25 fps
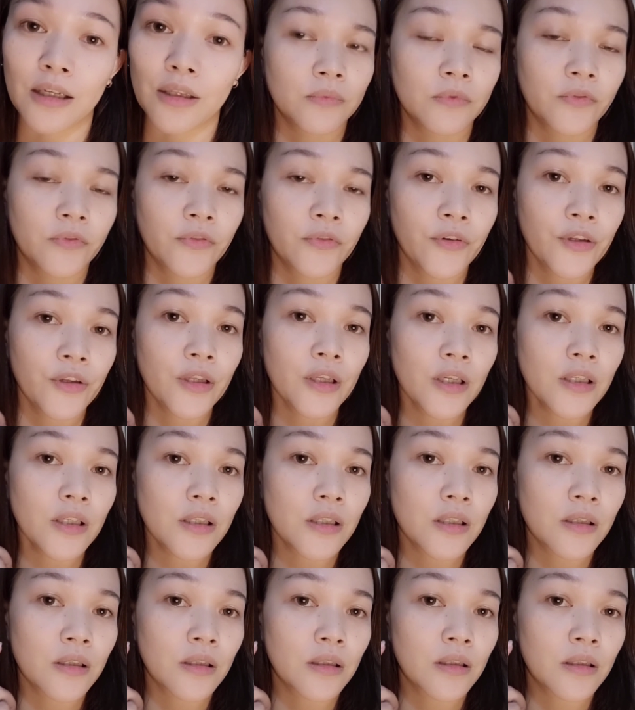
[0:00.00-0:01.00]
But for
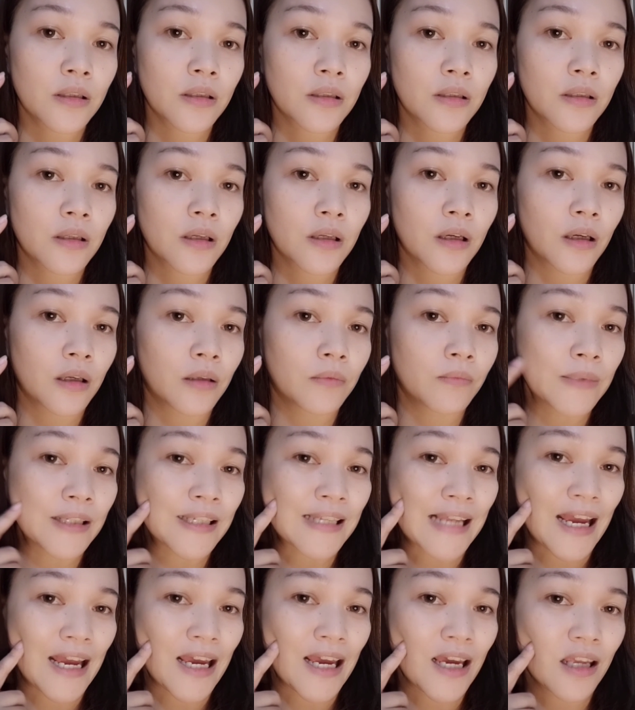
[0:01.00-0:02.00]
this
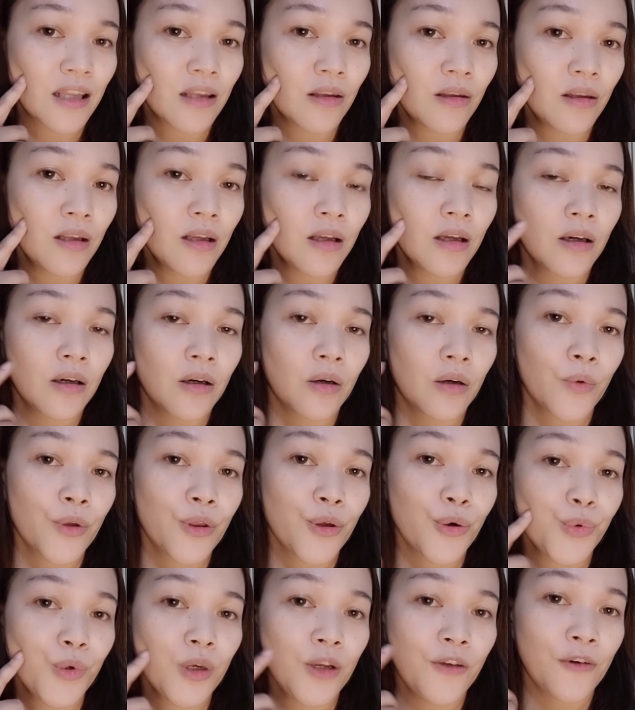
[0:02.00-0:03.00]
side, with
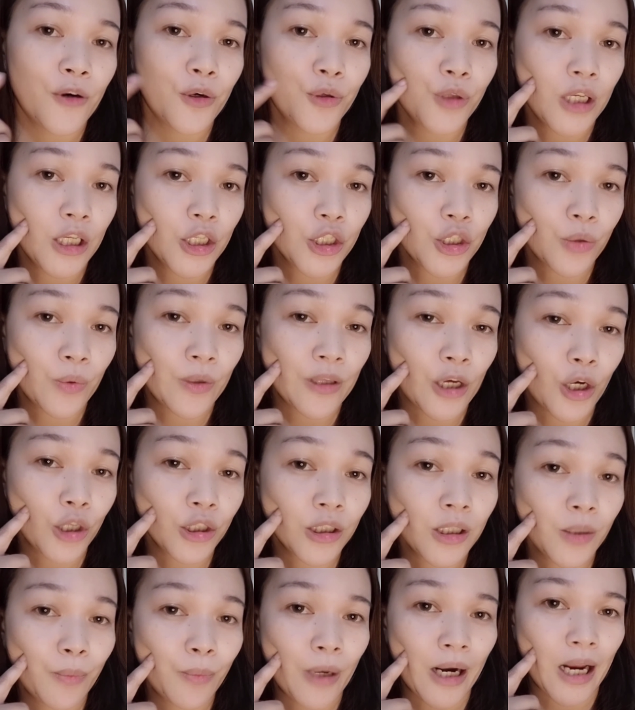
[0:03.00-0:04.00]
only foundation, without
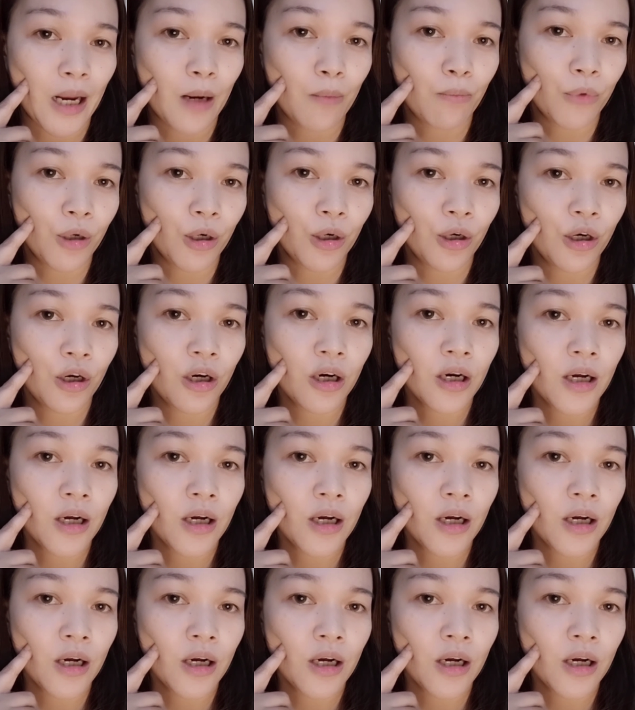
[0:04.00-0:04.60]
a primer,